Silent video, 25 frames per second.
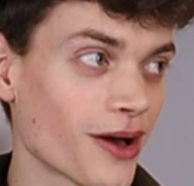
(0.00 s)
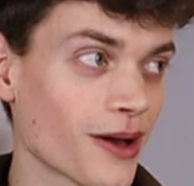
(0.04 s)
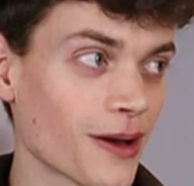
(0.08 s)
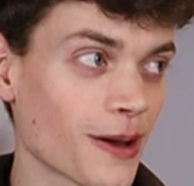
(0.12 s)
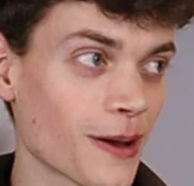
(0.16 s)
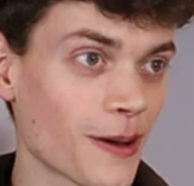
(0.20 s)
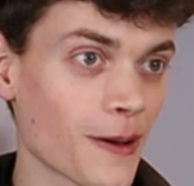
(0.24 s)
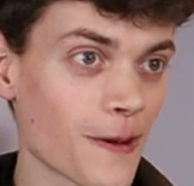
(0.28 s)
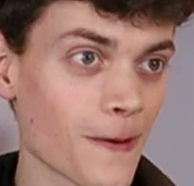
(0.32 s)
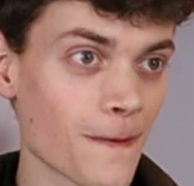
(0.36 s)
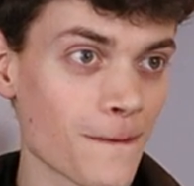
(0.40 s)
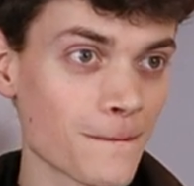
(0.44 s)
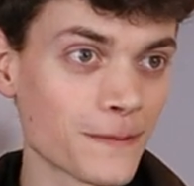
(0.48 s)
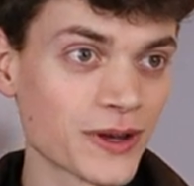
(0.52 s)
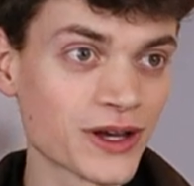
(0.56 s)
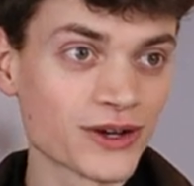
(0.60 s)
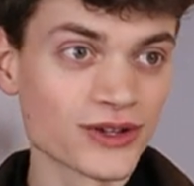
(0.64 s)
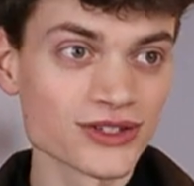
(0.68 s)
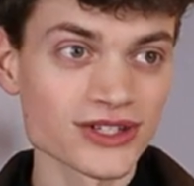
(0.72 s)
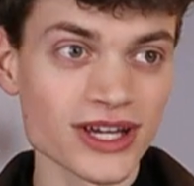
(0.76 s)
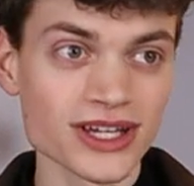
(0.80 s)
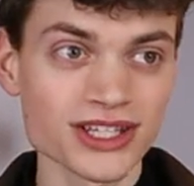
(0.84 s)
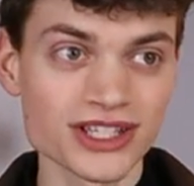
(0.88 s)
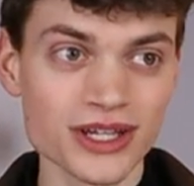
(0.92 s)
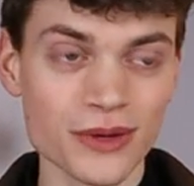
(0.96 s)
uh,
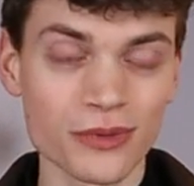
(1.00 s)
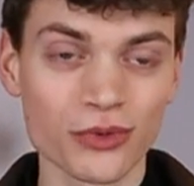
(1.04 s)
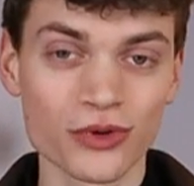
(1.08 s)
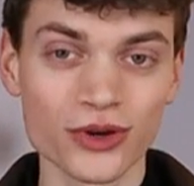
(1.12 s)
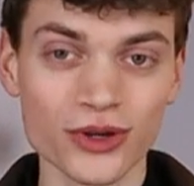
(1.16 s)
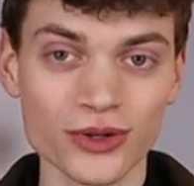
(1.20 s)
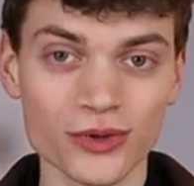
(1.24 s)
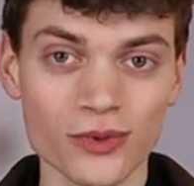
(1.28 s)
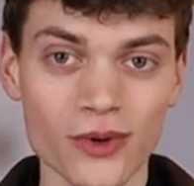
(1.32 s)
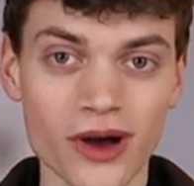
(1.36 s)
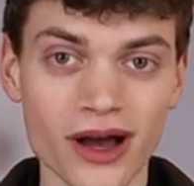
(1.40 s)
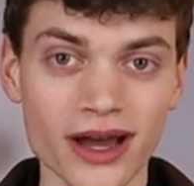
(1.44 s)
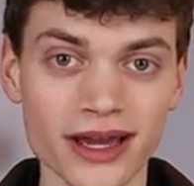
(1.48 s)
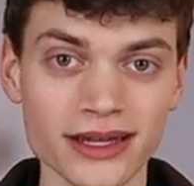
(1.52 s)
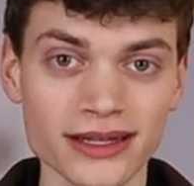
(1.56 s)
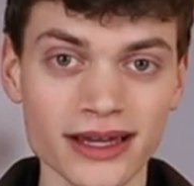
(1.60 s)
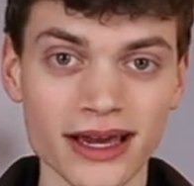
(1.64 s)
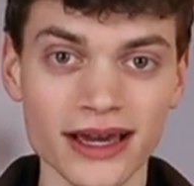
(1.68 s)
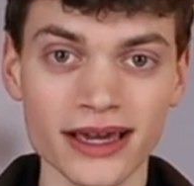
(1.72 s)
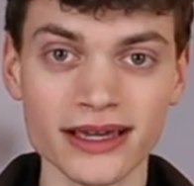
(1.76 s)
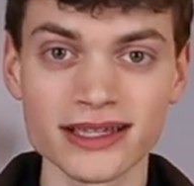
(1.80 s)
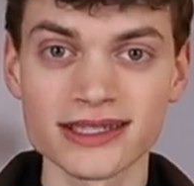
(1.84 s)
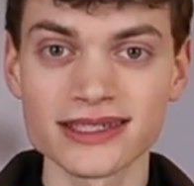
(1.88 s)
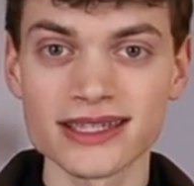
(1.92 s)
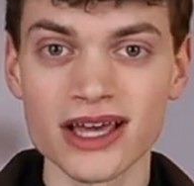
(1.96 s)
because I ship worldwide
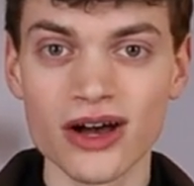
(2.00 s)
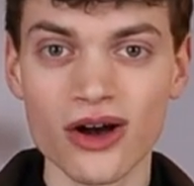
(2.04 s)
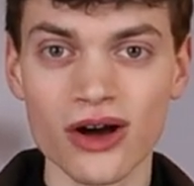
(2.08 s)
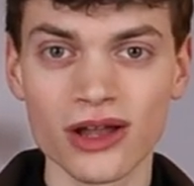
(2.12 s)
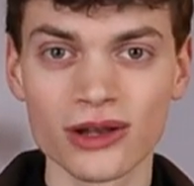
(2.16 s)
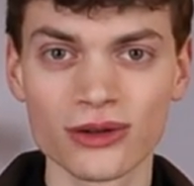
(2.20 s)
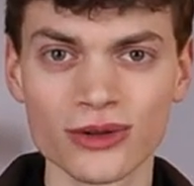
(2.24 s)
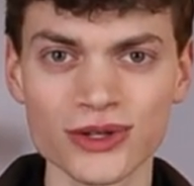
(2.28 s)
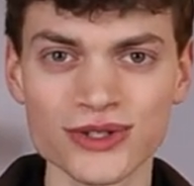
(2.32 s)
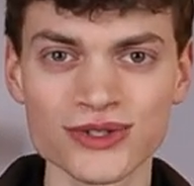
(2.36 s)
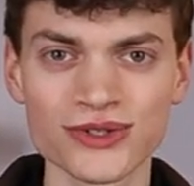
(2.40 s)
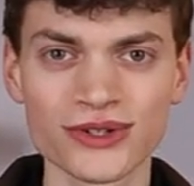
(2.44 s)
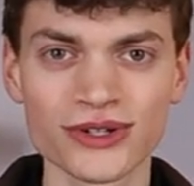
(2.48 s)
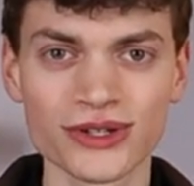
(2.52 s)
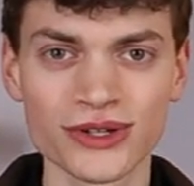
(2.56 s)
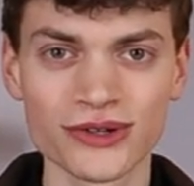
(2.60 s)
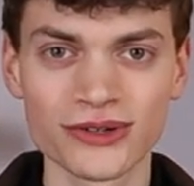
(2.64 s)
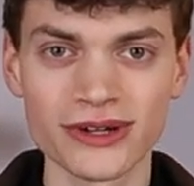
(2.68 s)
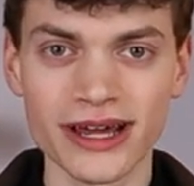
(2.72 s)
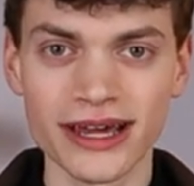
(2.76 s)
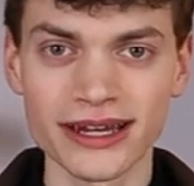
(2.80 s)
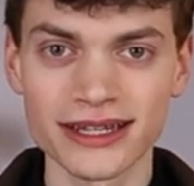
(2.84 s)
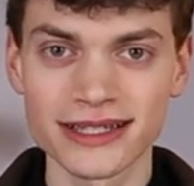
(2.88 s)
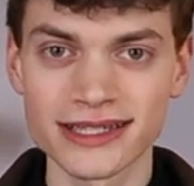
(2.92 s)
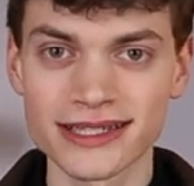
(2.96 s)
I sell a lot to the
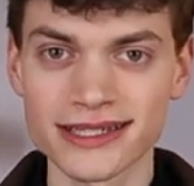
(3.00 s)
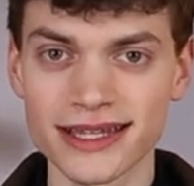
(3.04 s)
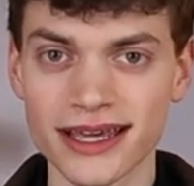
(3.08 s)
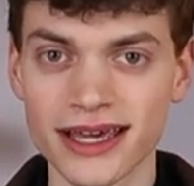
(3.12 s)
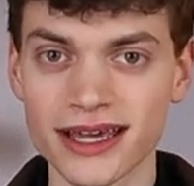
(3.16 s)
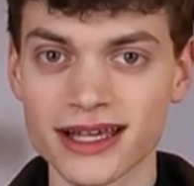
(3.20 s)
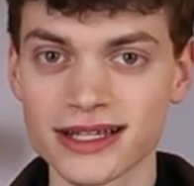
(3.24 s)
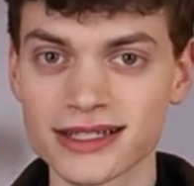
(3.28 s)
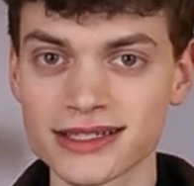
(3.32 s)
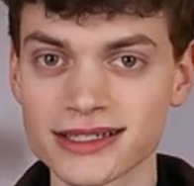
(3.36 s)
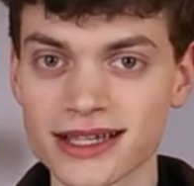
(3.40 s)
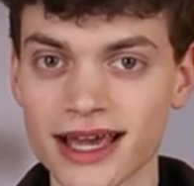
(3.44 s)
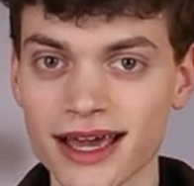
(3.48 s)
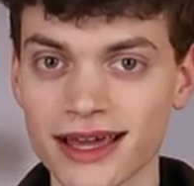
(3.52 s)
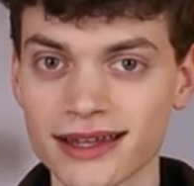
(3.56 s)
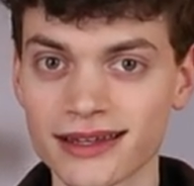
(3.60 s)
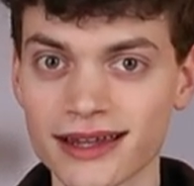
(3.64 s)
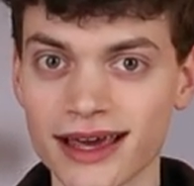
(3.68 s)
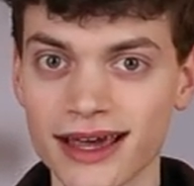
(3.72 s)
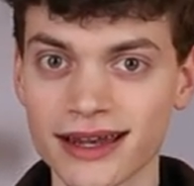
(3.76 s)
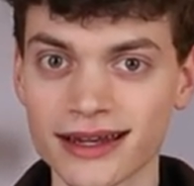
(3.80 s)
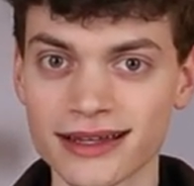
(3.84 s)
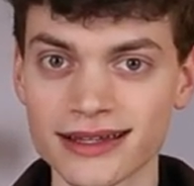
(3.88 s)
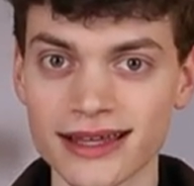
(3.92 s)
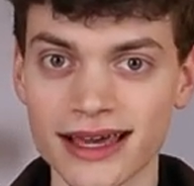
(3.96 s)
United States and
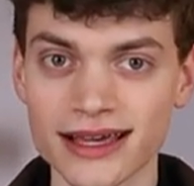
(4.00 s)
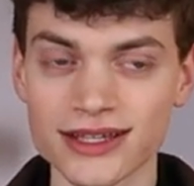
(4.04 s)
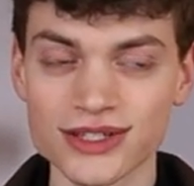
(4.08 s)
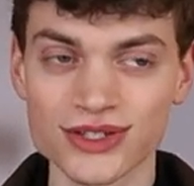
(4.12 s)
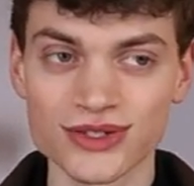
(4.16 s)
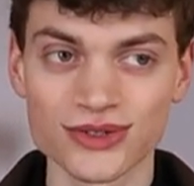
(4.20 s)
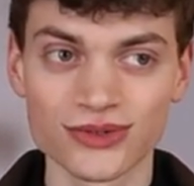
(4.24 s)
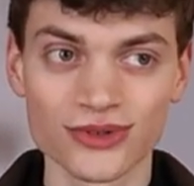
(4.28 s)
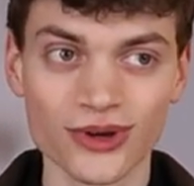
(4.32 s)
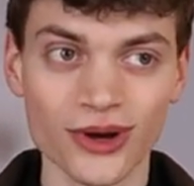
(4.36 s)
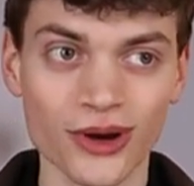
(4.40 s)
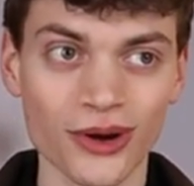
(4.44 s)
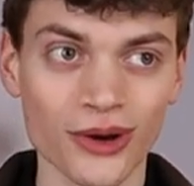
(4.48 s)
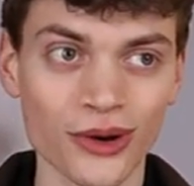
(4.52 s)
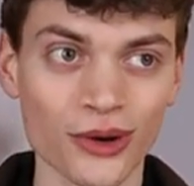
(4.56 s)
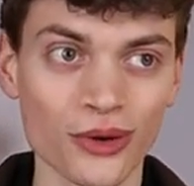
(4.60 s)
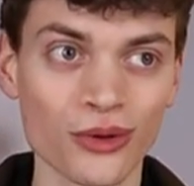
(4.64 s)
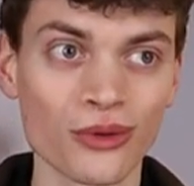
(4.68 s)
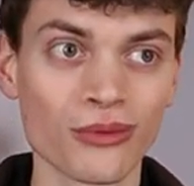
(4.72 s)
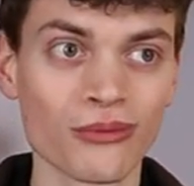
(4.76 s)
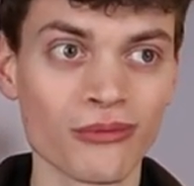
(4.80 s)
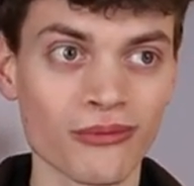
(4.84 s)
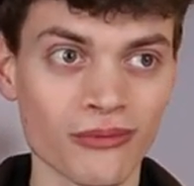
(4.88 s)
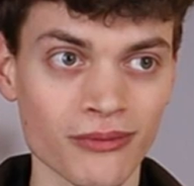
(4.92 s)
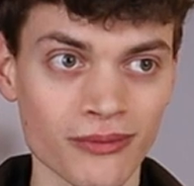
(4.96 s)
then it has to go